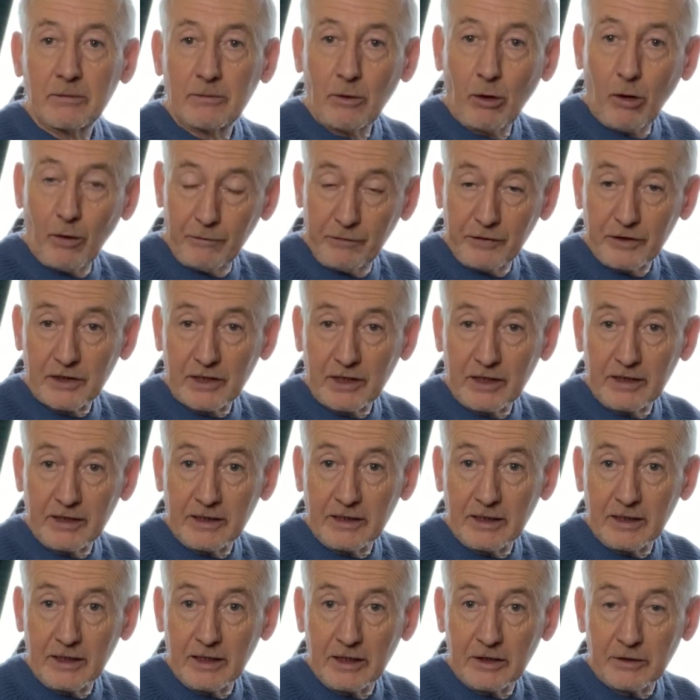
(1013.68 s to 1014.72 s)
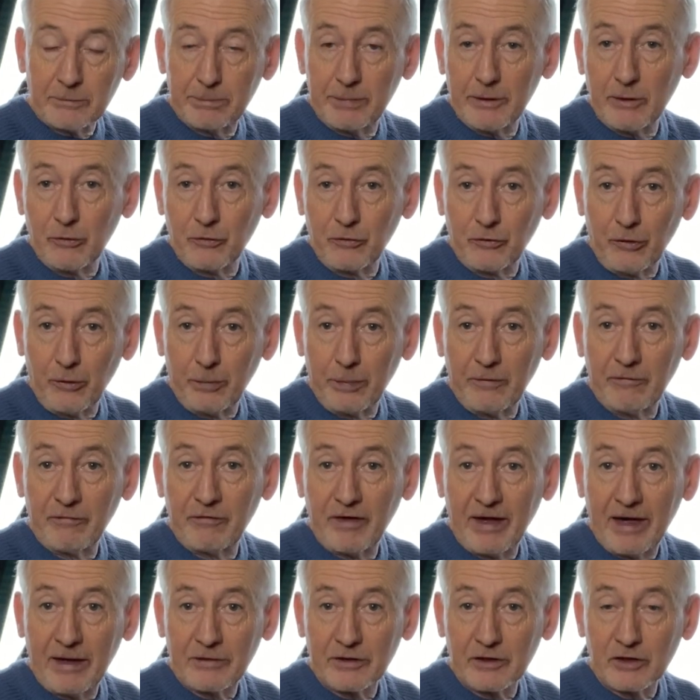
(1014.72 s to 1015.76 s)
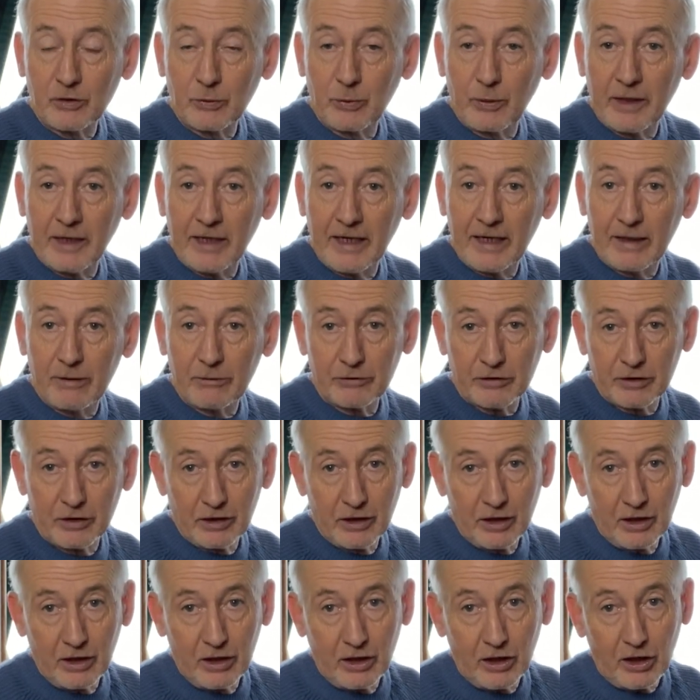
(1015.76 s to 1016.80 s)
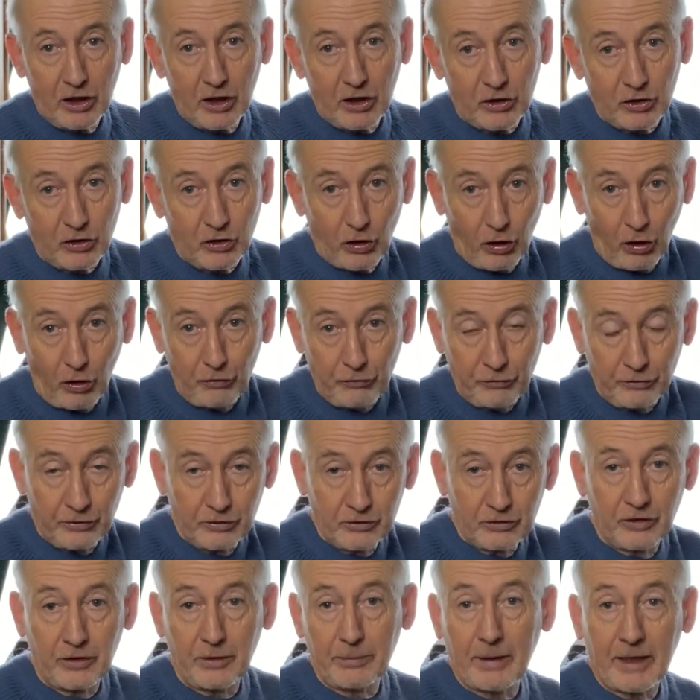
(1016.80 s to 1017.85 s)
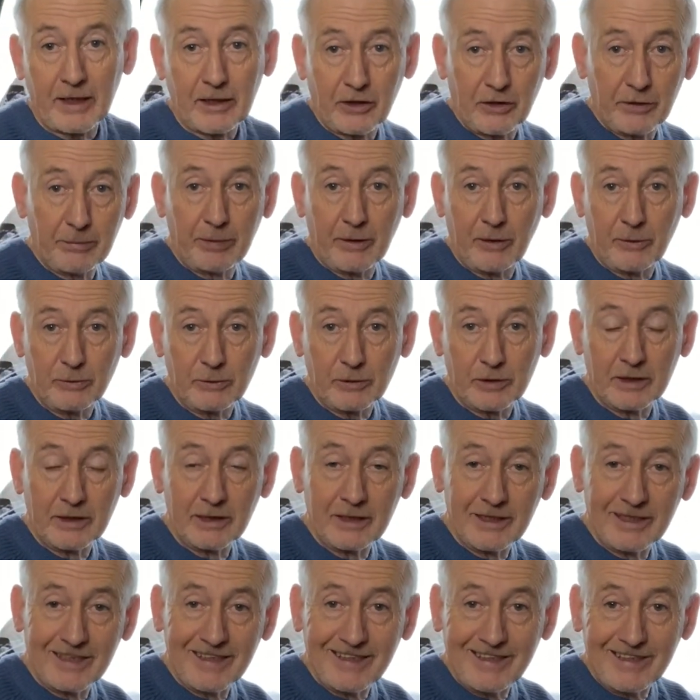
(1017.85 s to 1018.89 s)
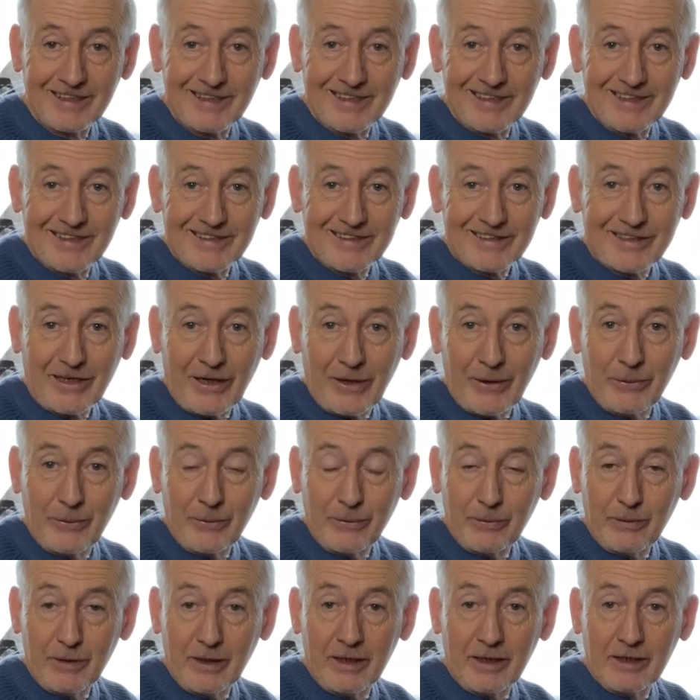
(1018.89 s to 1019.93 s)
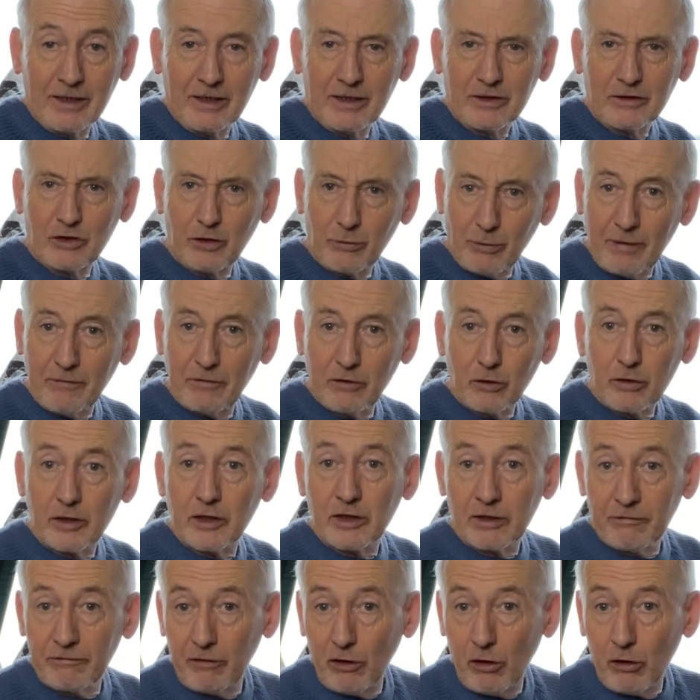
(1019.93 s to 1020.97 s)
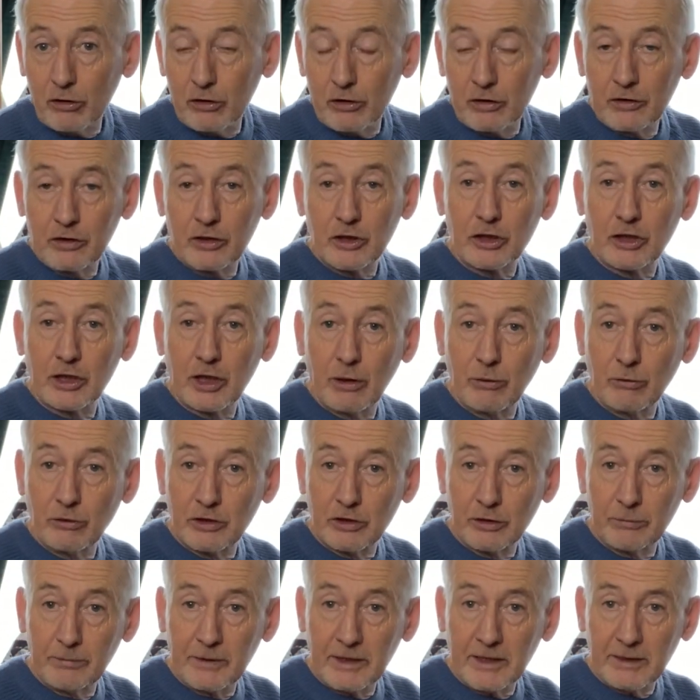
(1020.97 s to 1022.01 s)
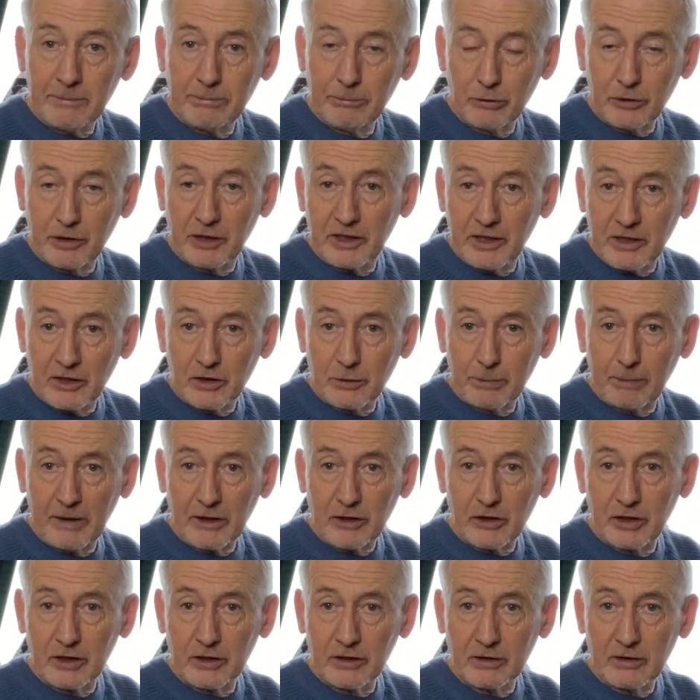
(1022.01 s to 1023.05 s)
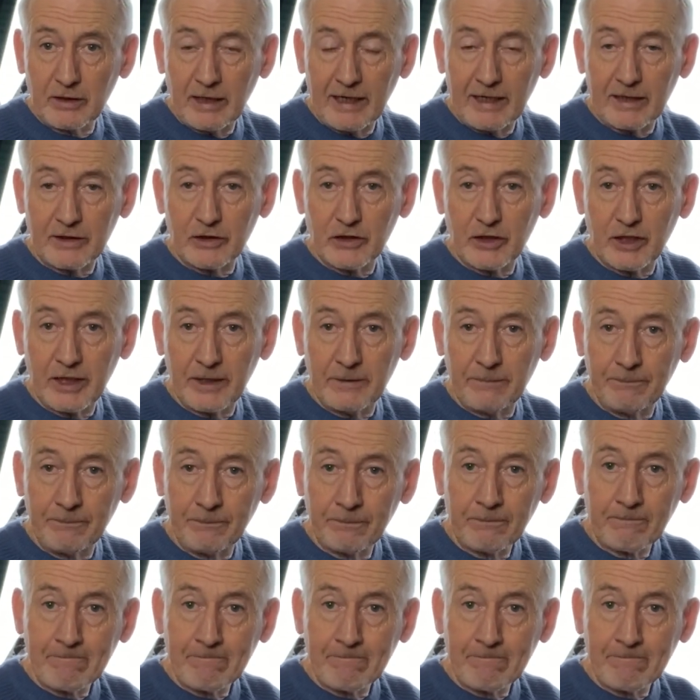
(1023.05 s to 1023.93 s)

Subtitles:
obviously it's built up and found its way out and gone to the back of the boat. So do have a look at the vlog that shows you me putting the inspection hatch in.